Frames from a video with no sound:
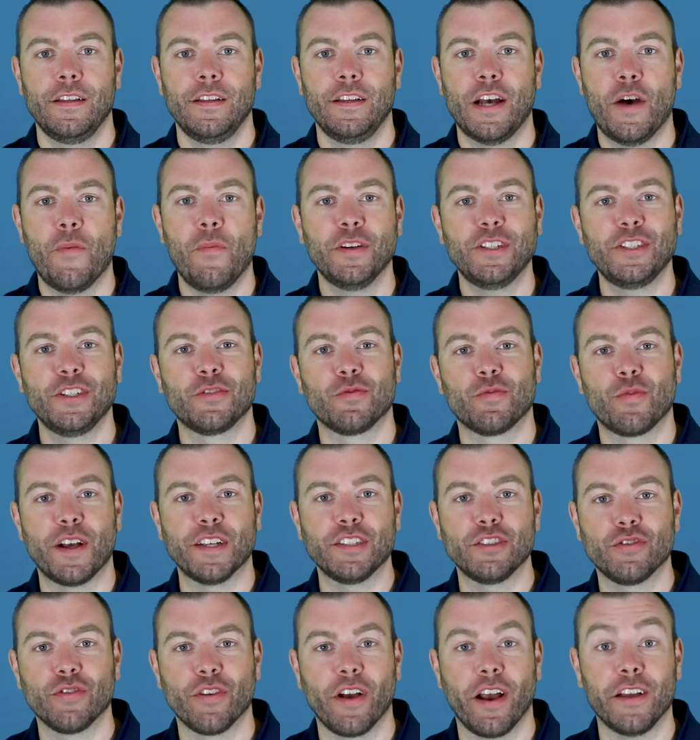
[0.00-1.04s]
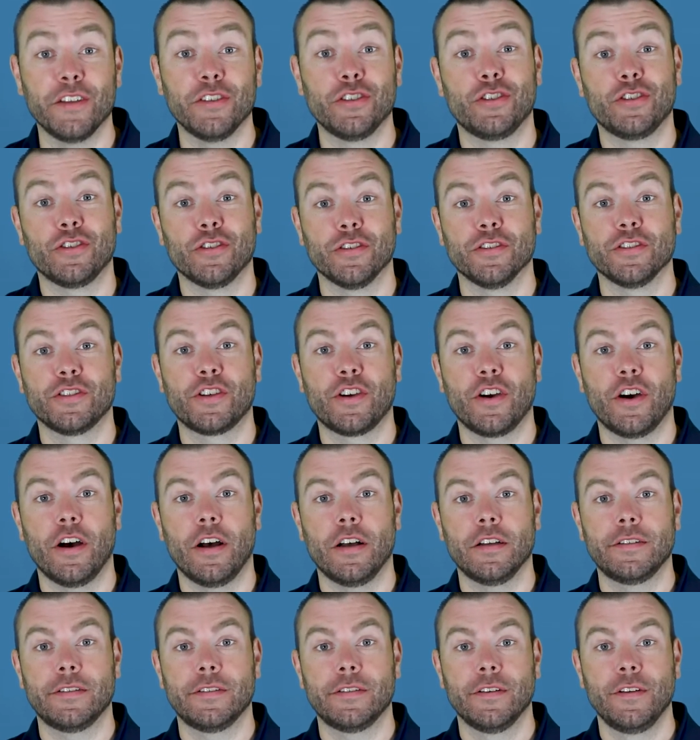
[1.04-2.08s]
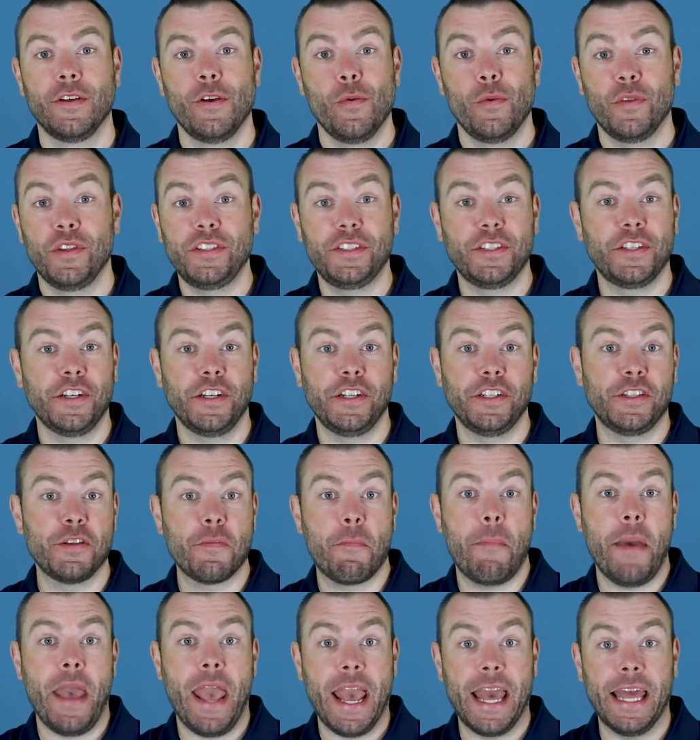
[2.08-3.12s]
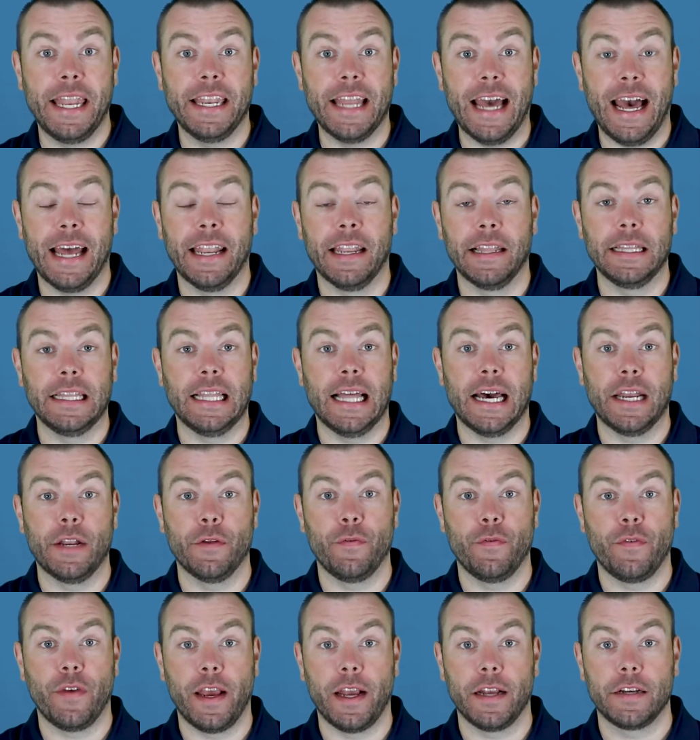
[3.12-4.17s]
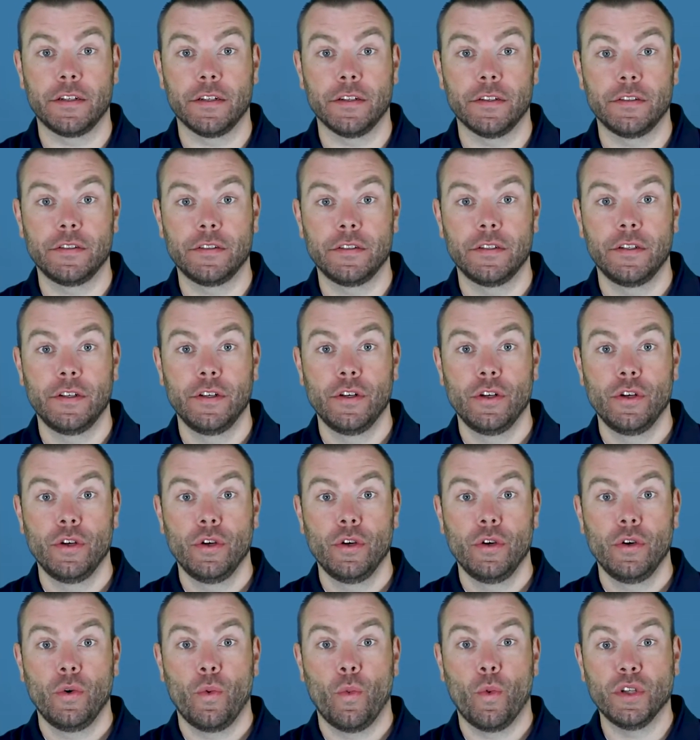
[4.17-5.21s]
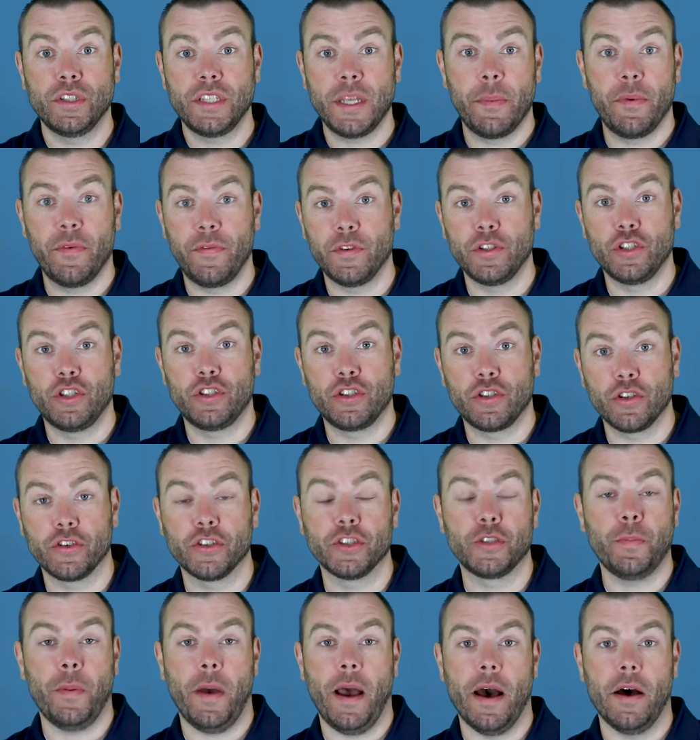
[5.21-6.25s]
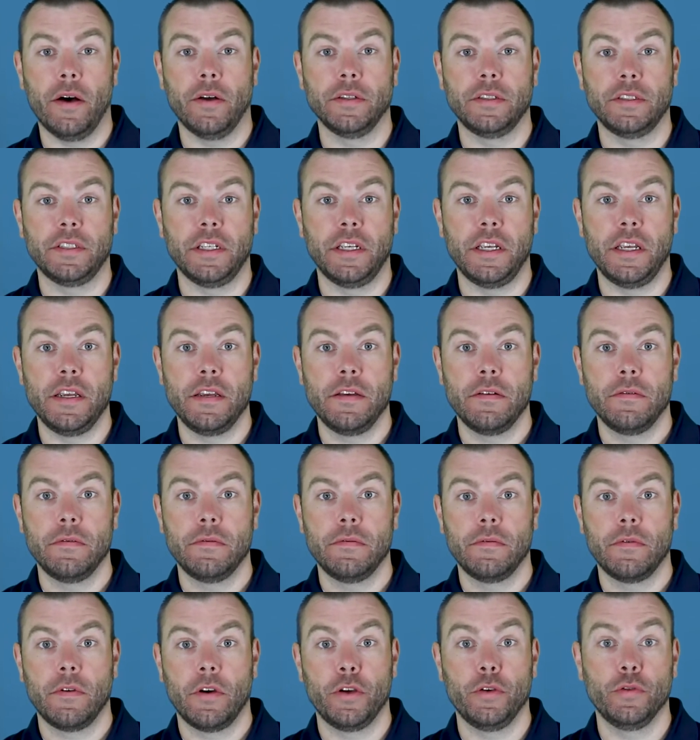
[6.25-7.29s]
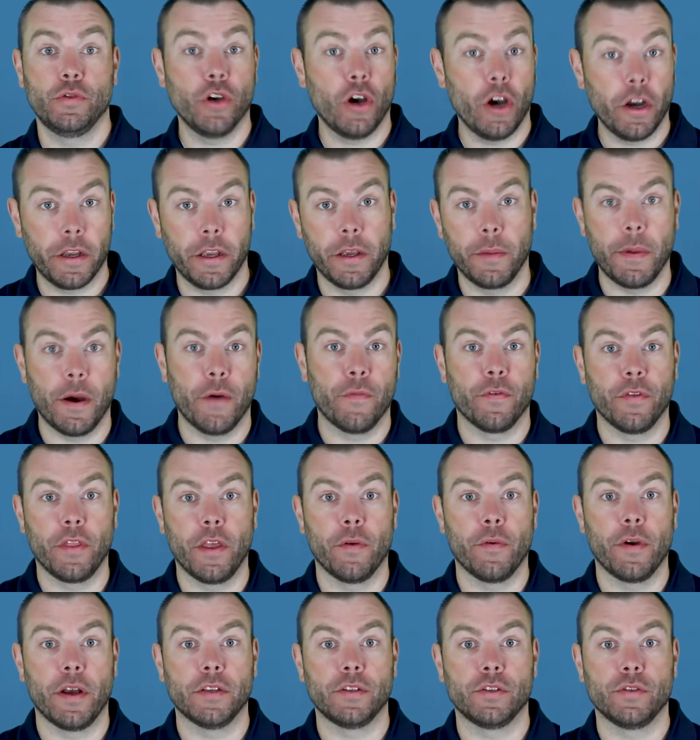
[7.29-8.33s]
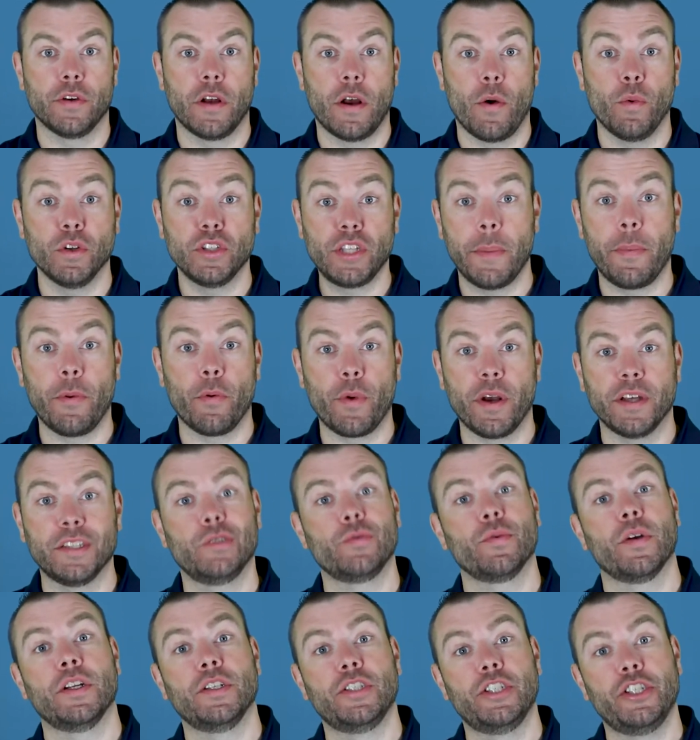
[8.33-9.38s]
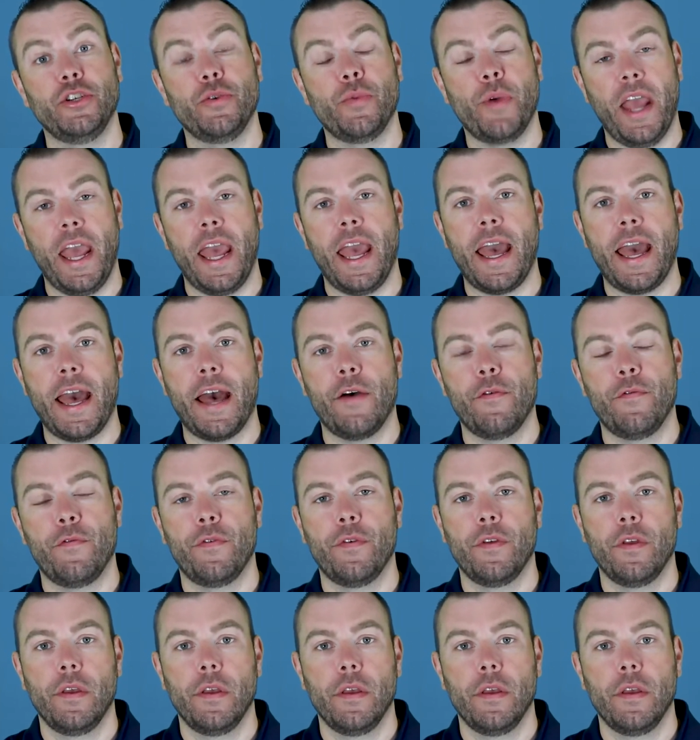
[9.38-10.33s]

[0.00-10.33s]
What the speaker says: How much does restaurant insurance cost? Well, this is going to depend on a lot of factors. What type of insurance policy are you talking about for that restaurant? What type of restaurant do you have?